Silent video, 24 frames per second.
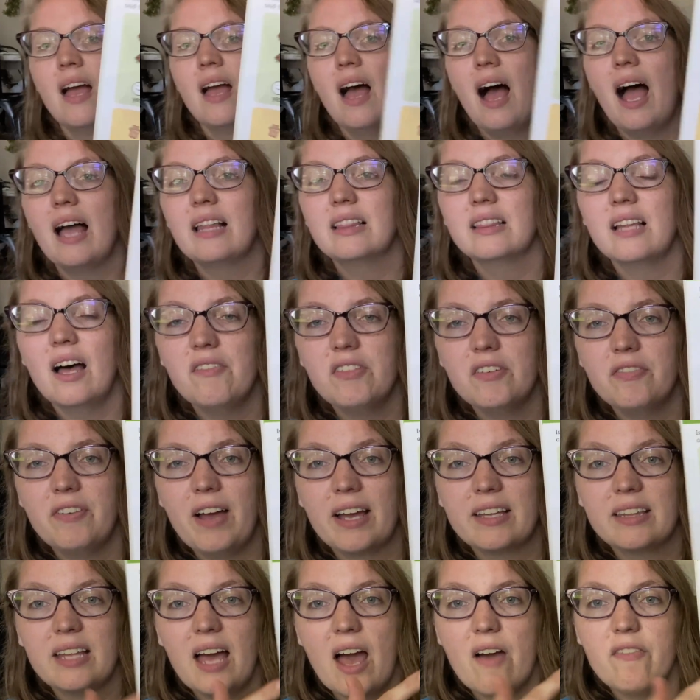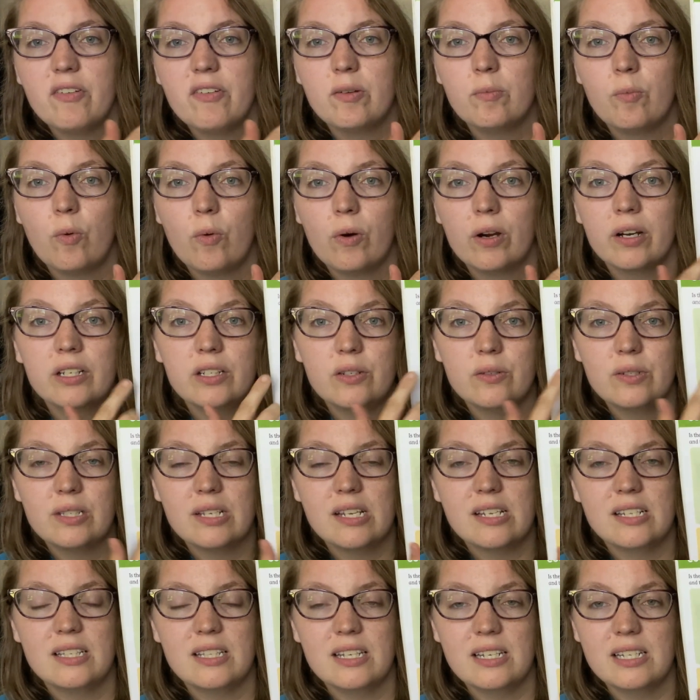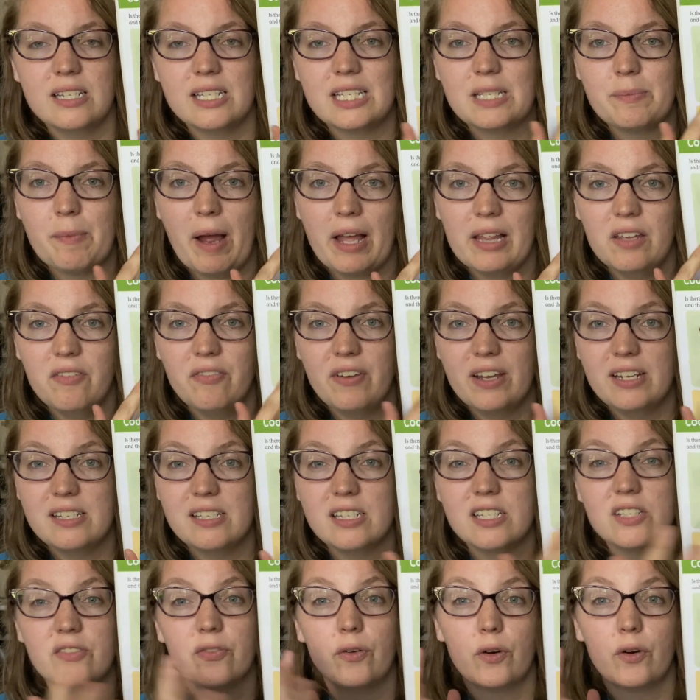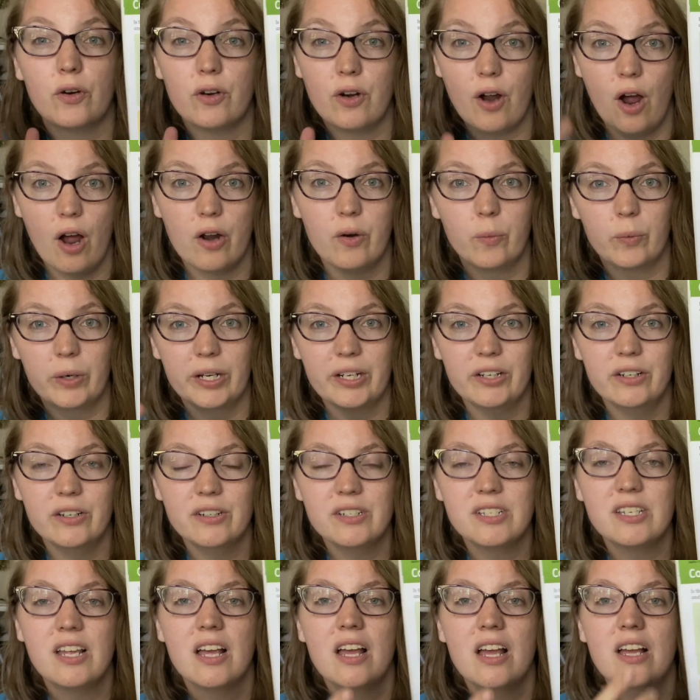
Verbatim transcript: I love the fact that Evan-Moor uses these smiley faces for non-readers.